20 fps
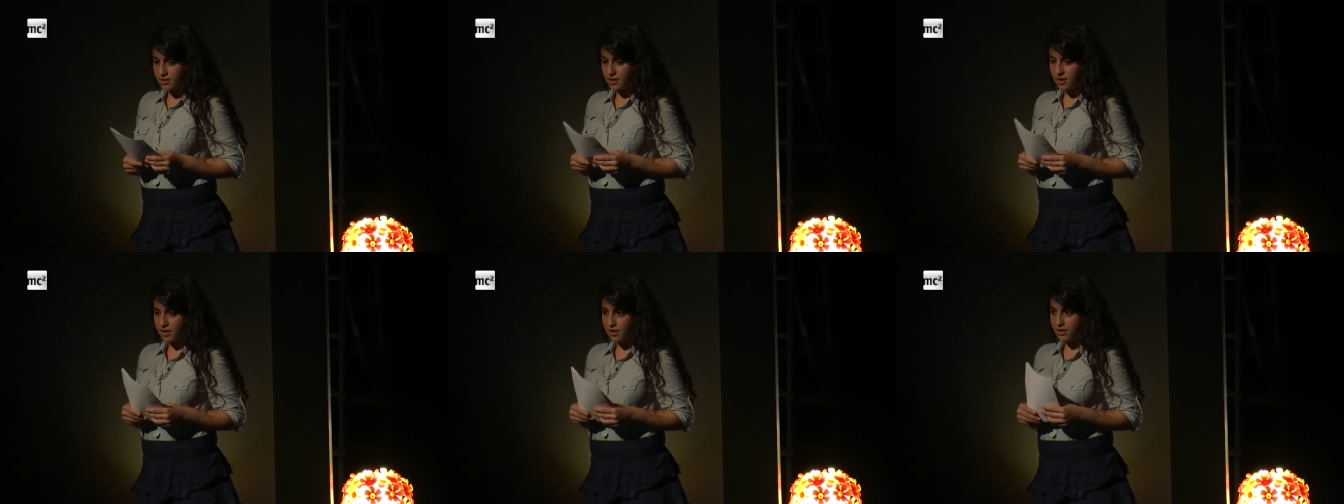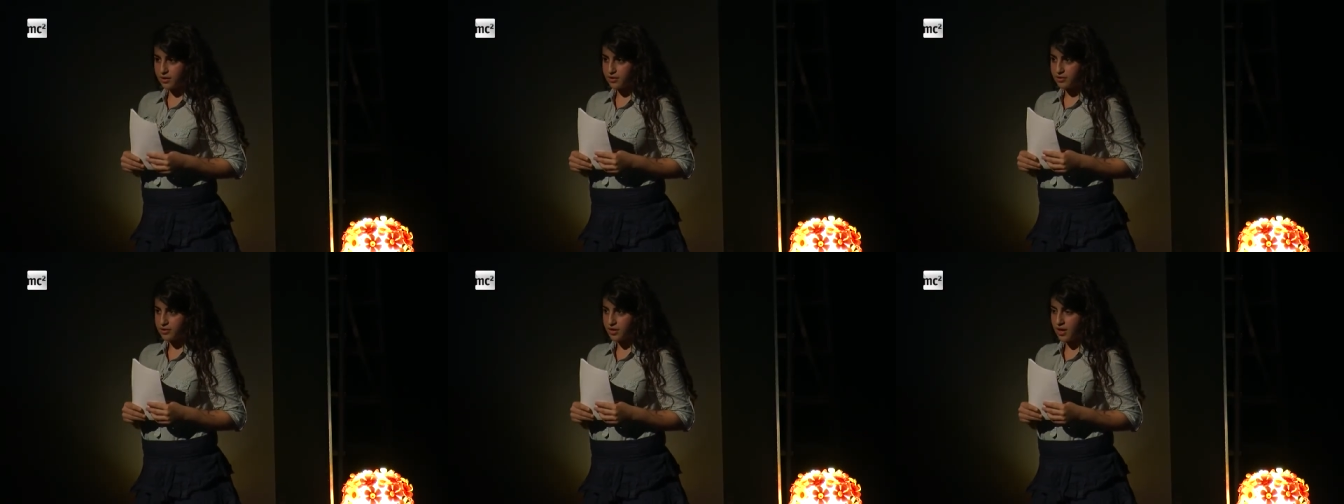
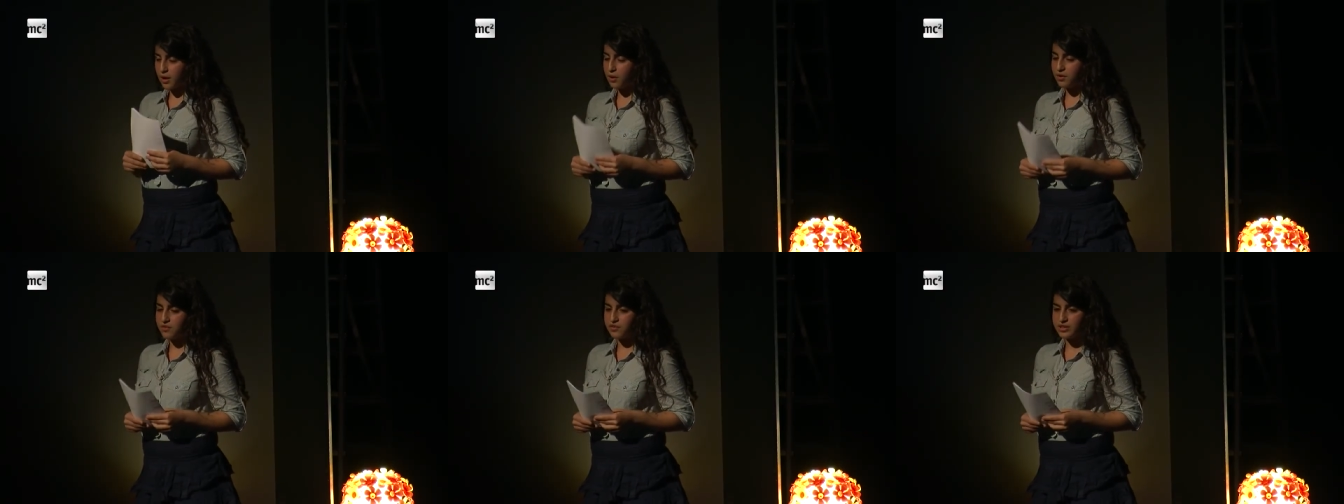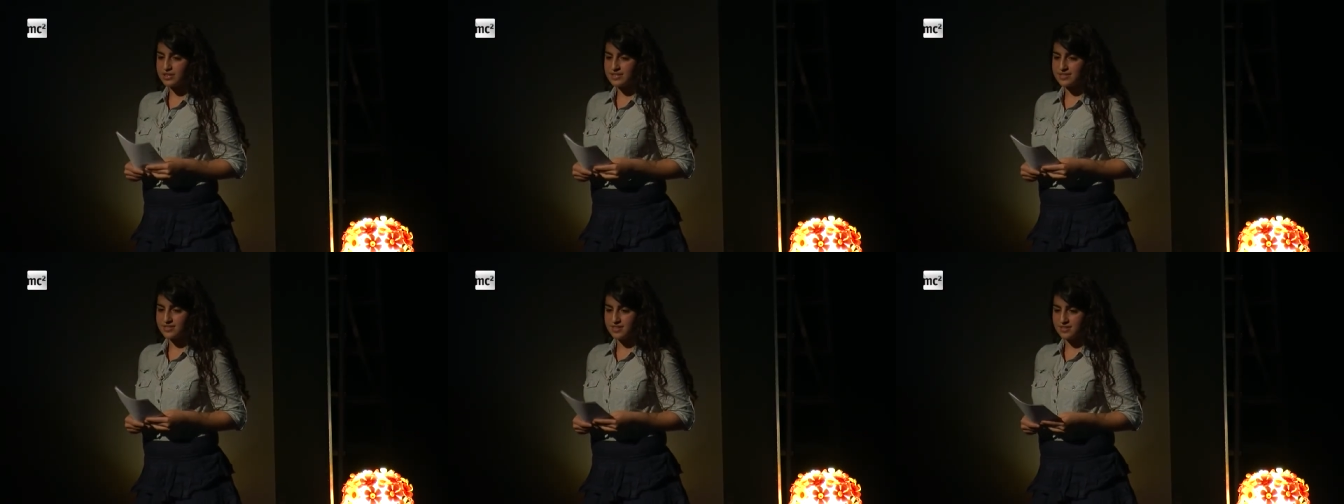
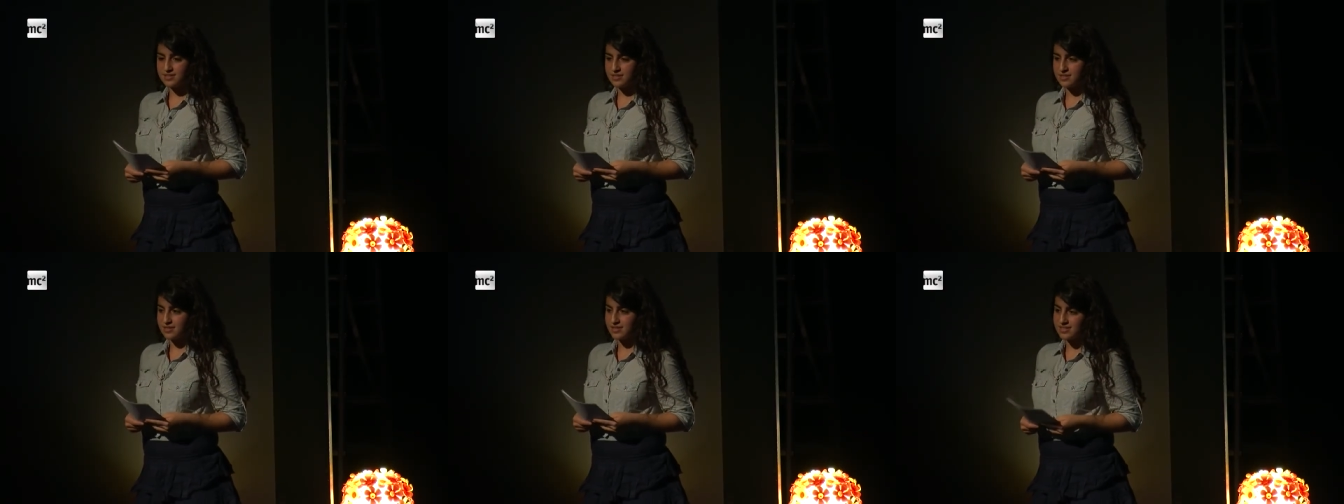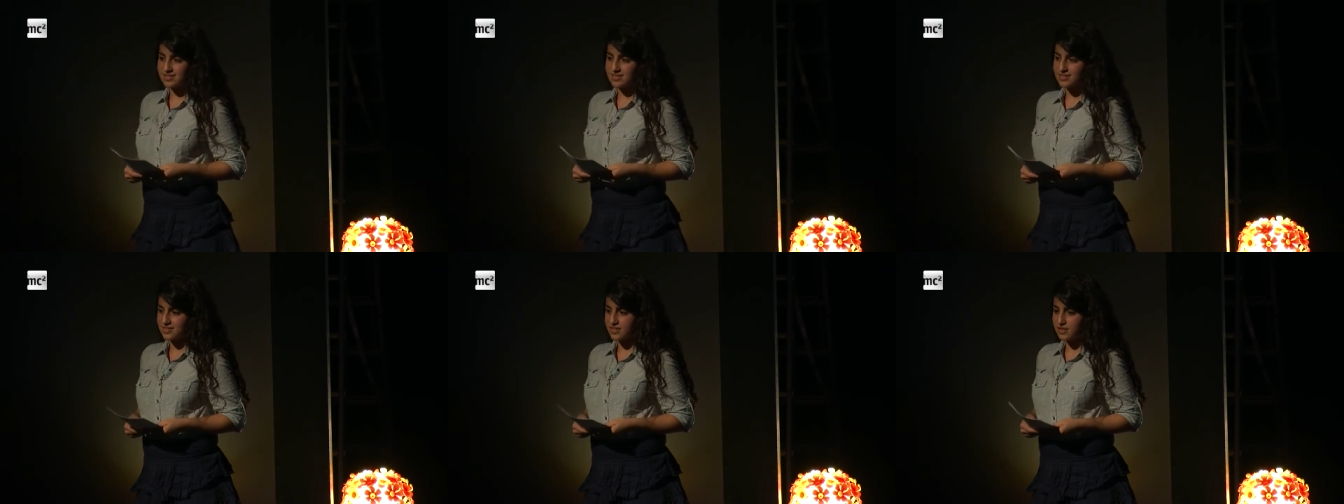however,
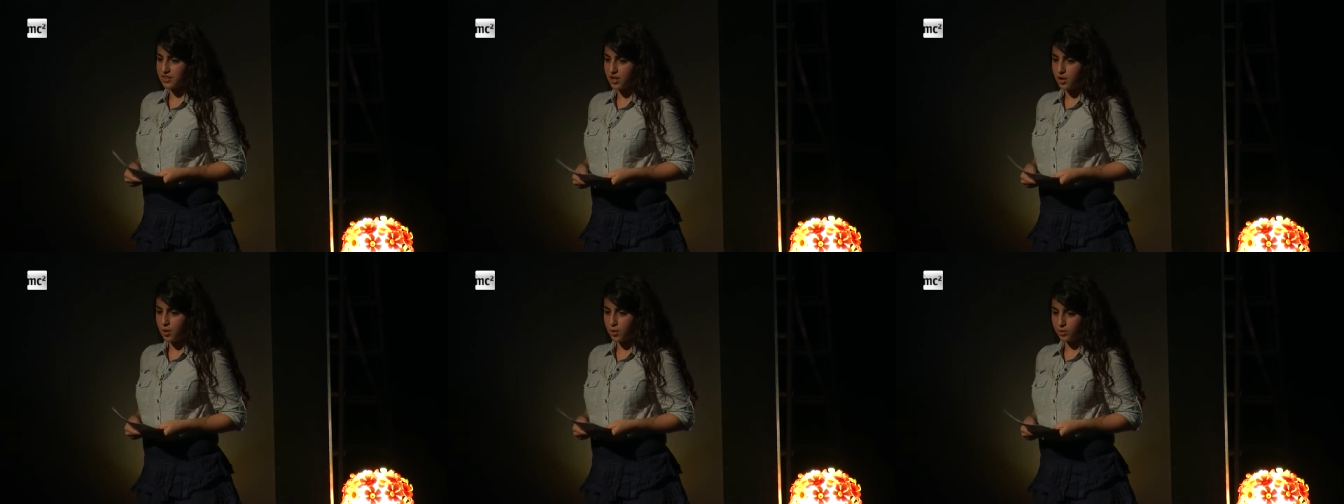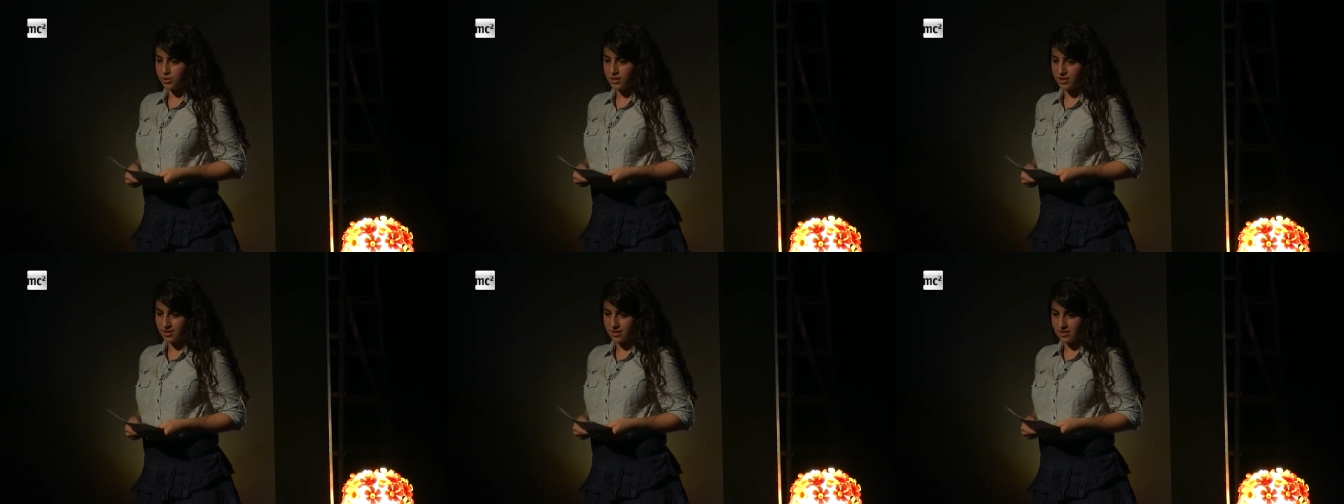this isn't the
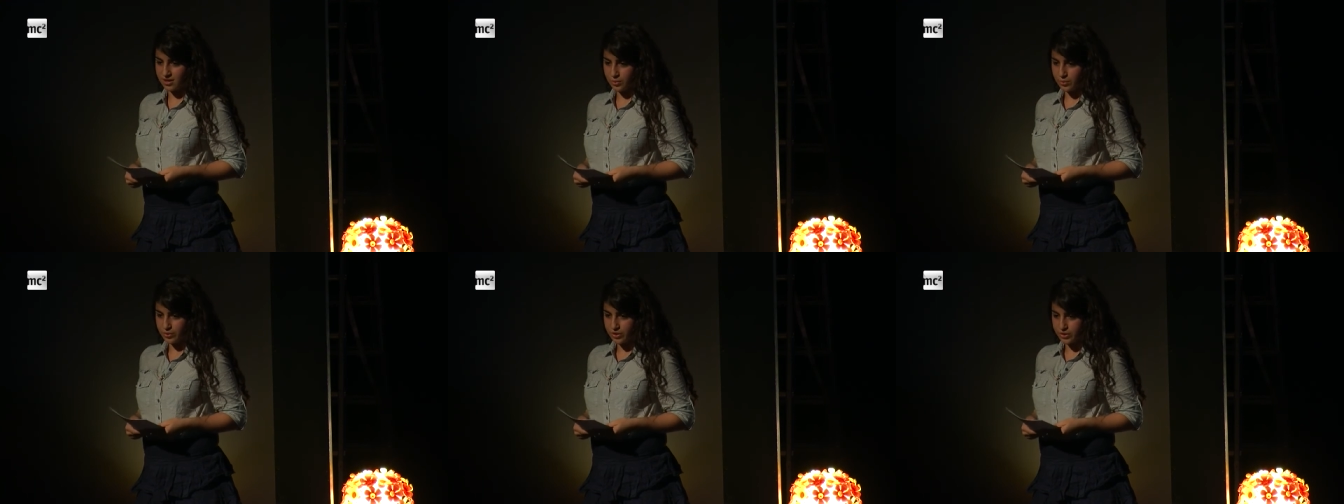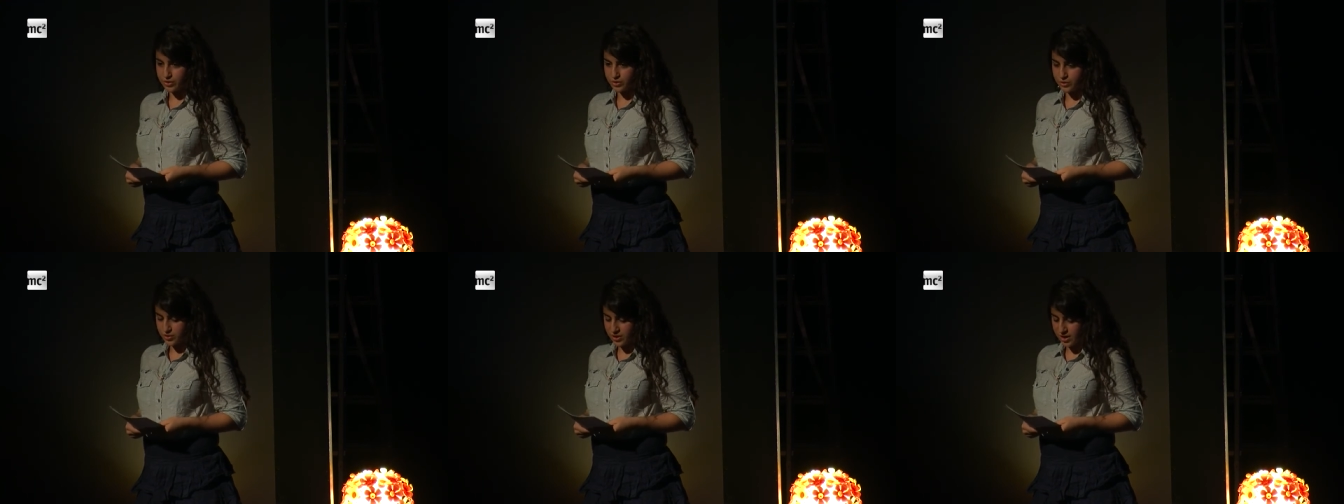only thing that we
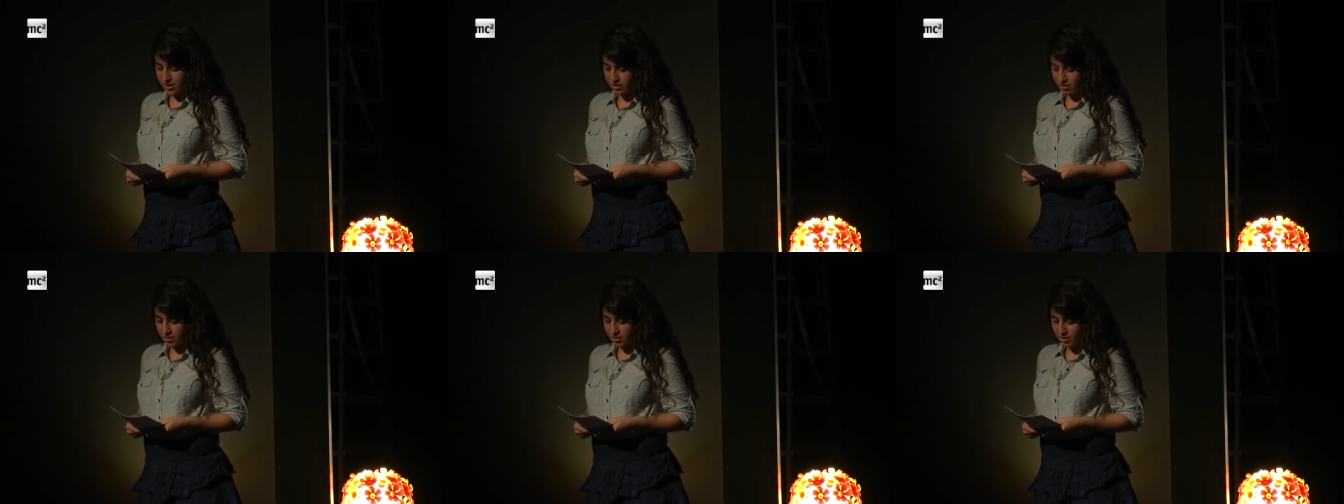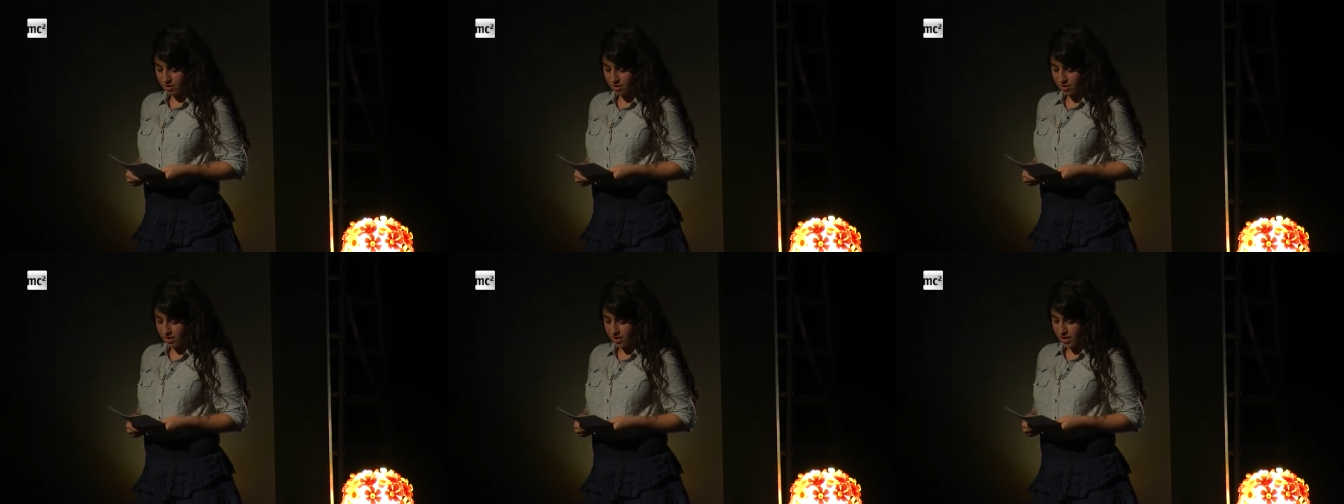do together.